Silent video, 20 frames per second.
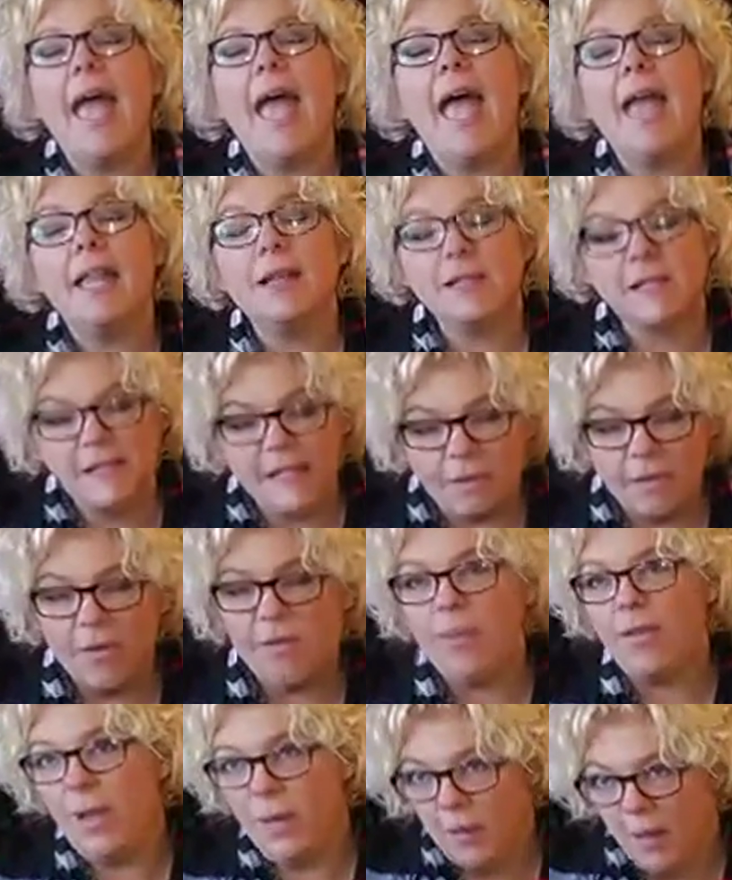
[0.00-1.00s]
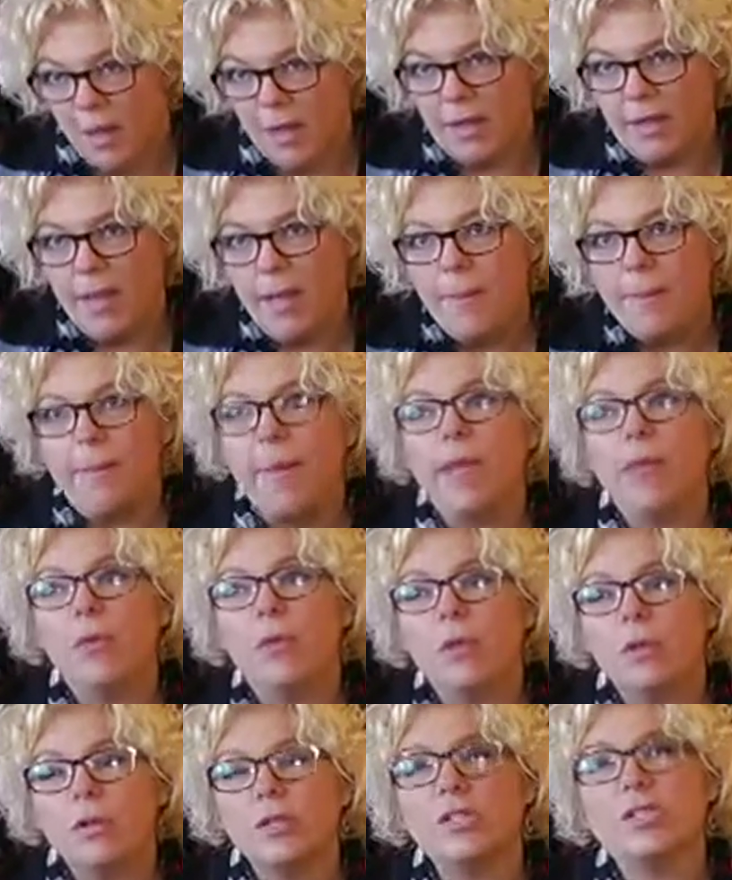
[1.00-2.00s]
And some of it will. But
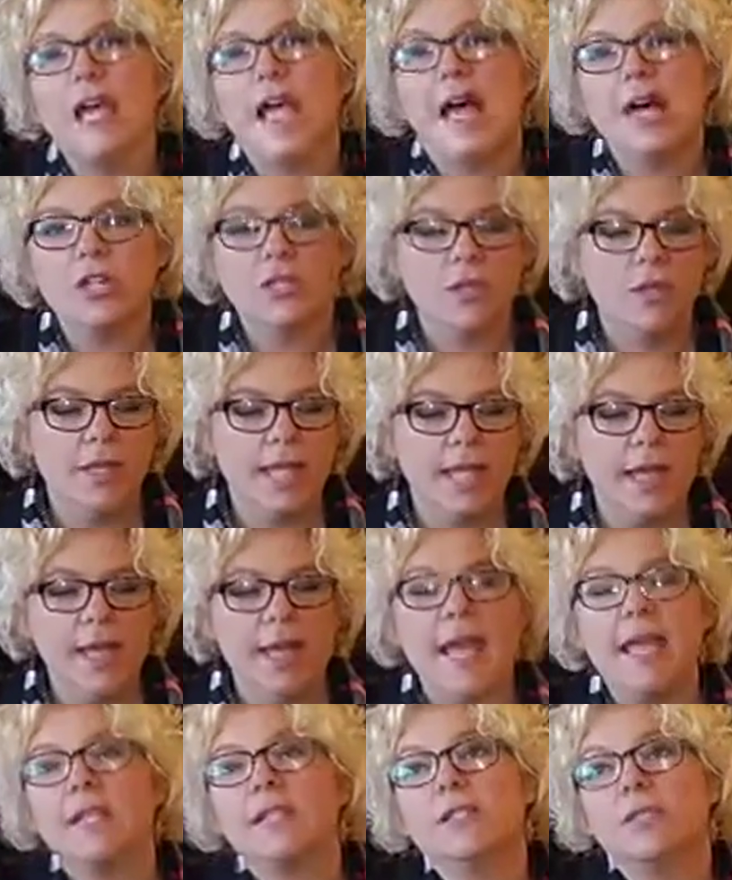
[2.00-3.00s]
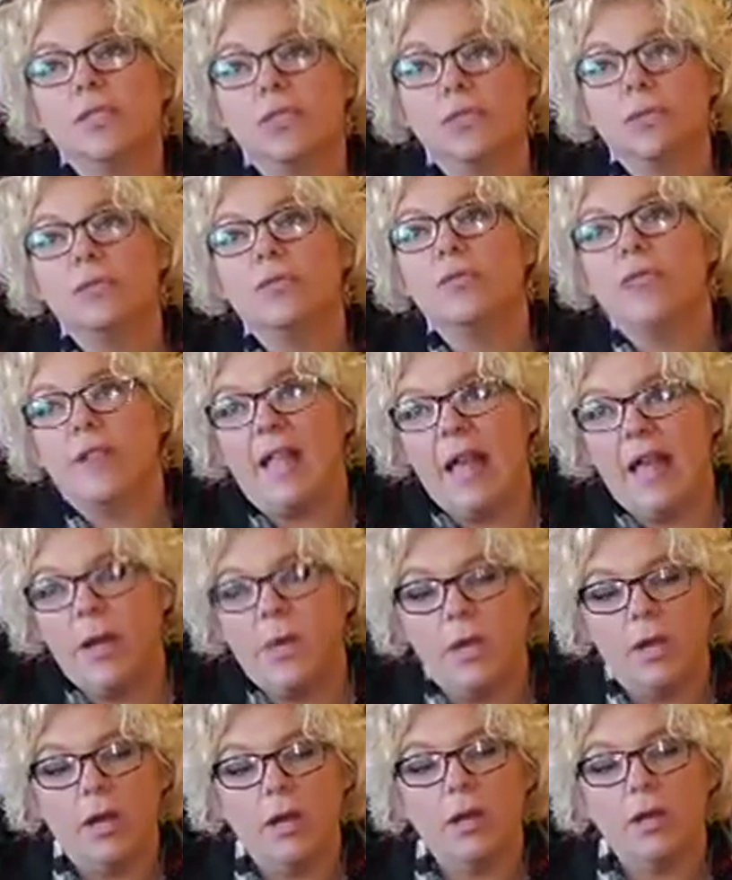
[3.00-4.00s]
in order to actually get a nice new
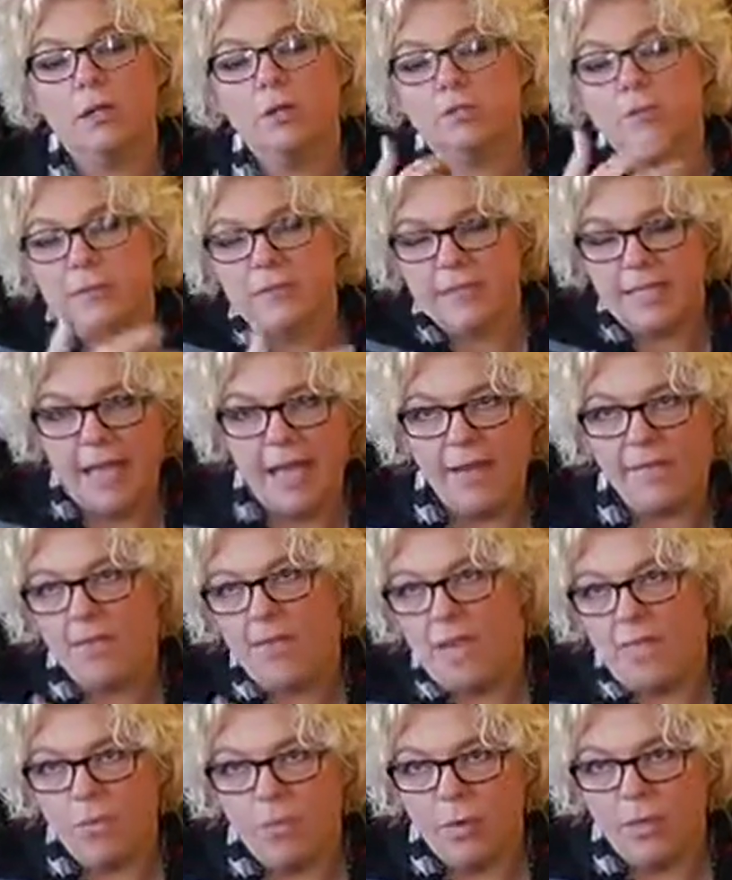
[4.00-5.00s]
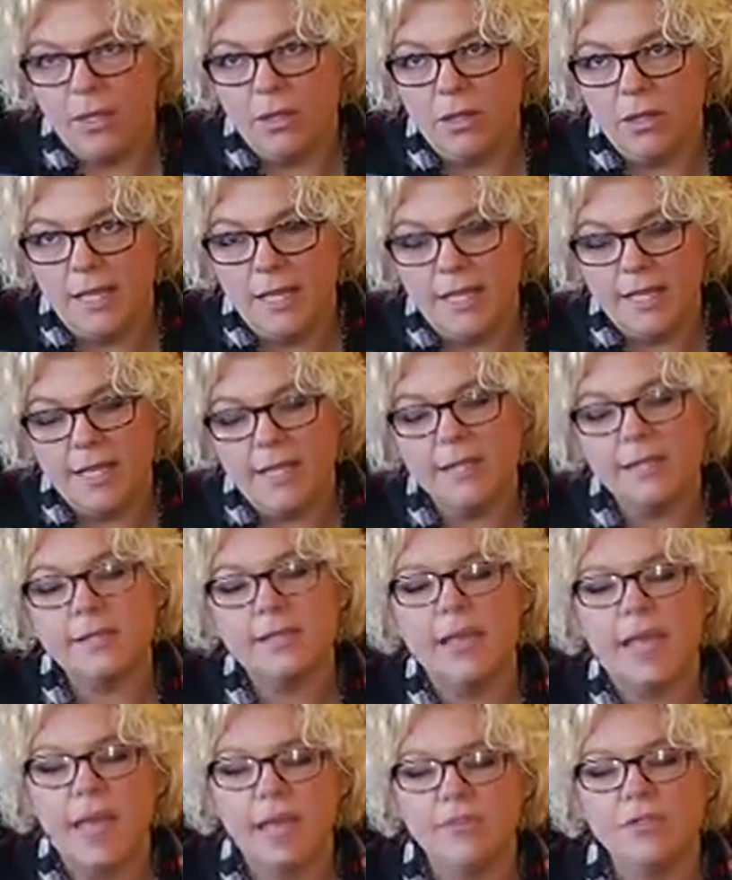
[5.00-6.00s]
flower, to have another one look like this,
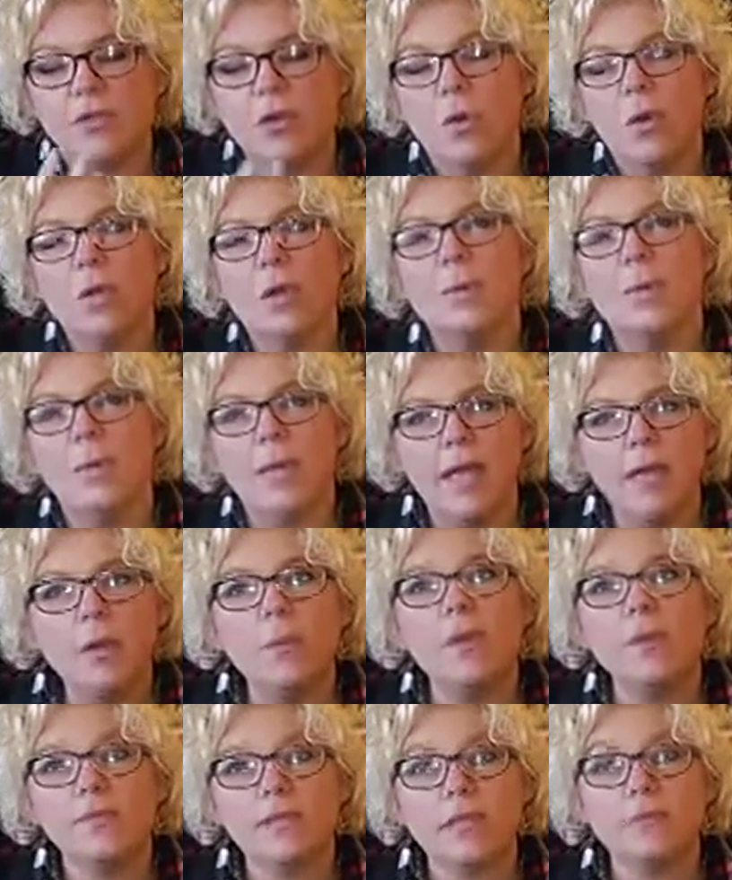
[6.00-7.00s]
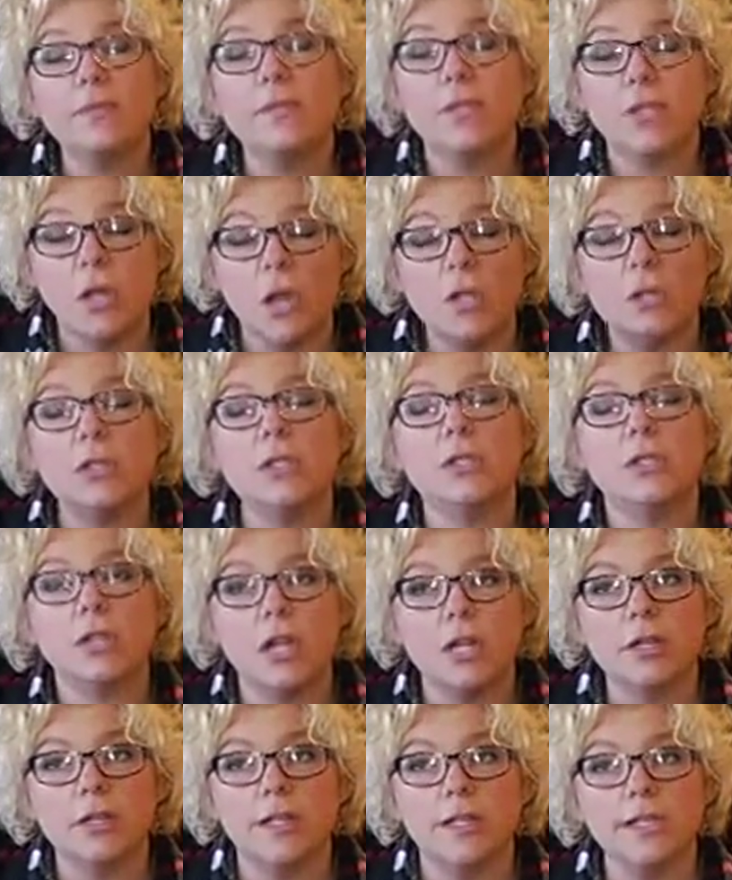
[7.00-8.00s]
they have to go in about 8 weeks of solid
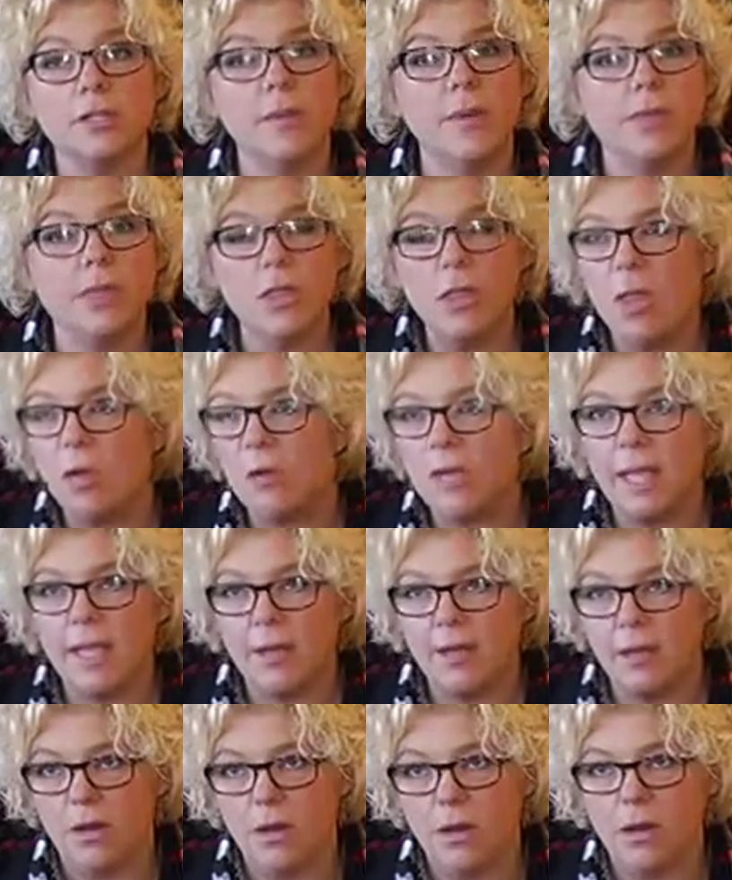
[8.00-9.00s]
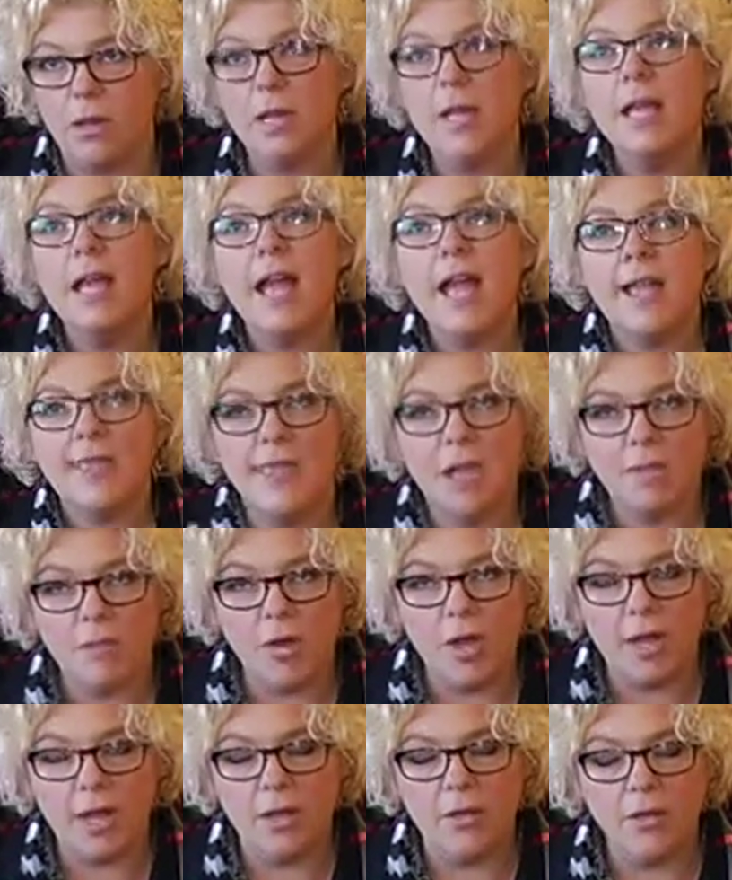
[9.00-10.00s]
darkness with no light at all, and then
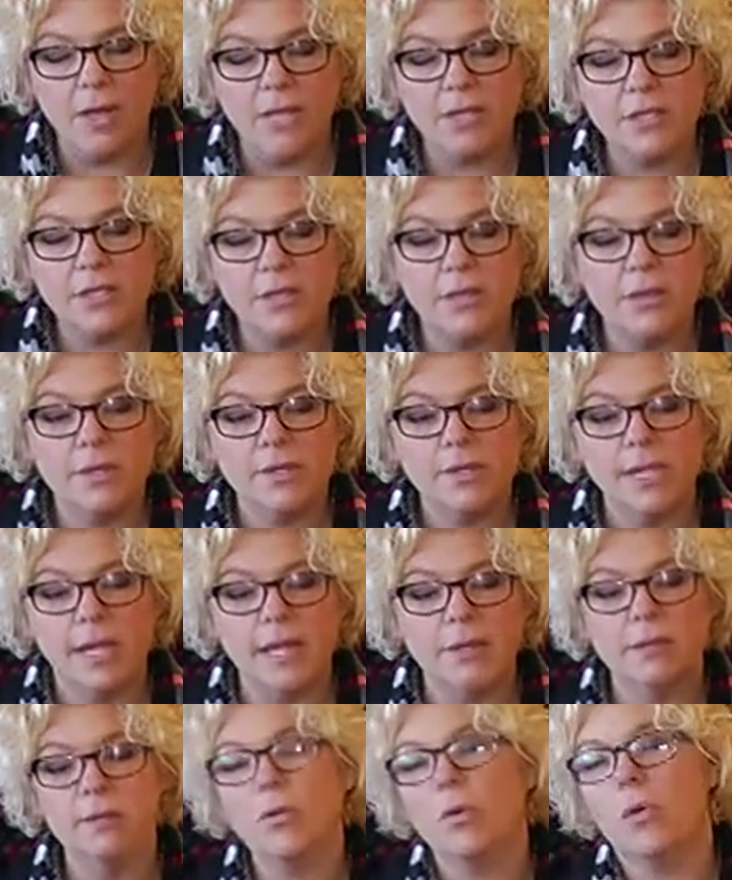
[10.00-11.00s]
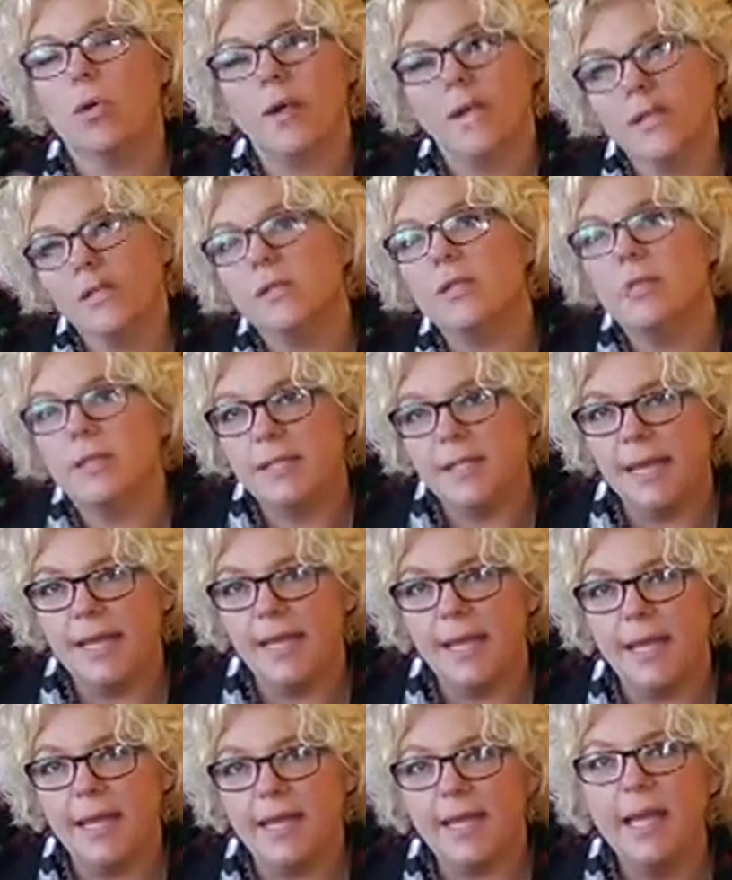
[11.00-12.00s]
brought out into the sun or into the
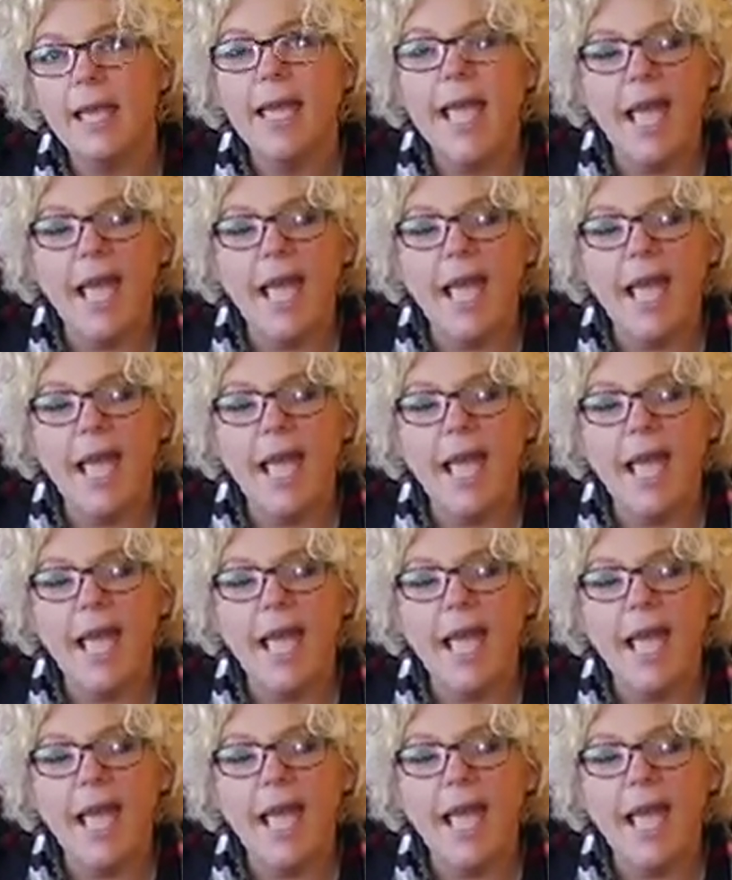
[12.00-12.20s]
daylight,